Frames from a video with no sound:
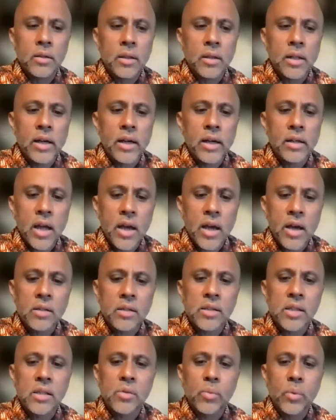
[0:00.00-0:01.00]
the
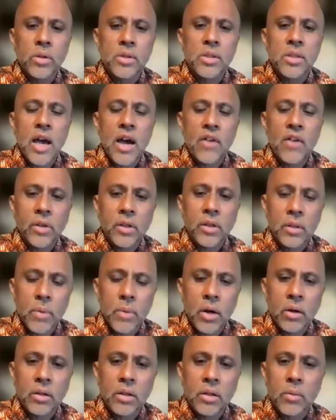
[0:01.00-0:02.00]
Latinx as well as the African
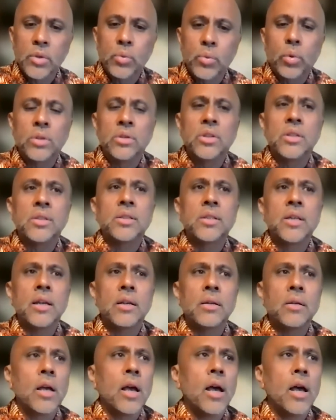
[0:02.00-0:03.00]
American numbers were just,
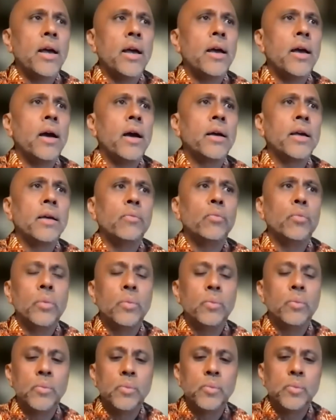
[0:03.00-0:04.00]
again,
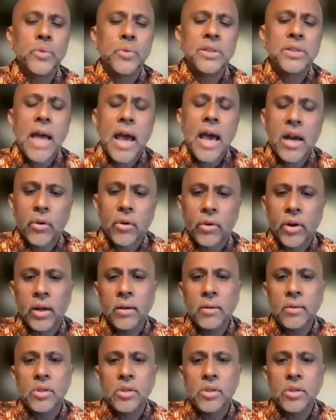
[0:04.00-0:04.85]
staggering.